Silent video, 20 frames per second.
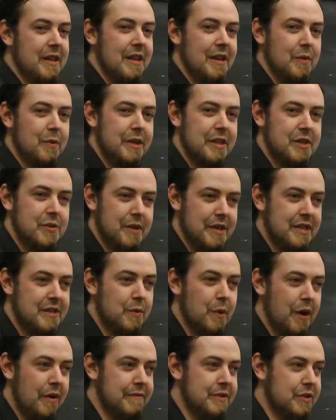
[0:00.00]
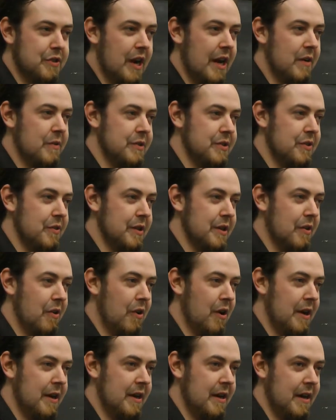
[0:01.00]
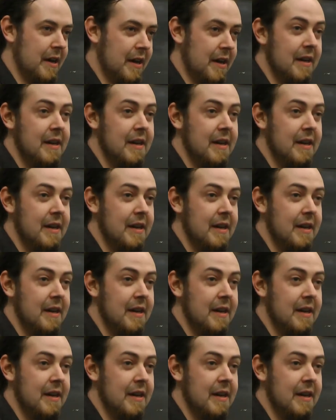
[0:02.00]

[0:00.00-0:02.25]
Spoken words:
the 2012 strike was going on.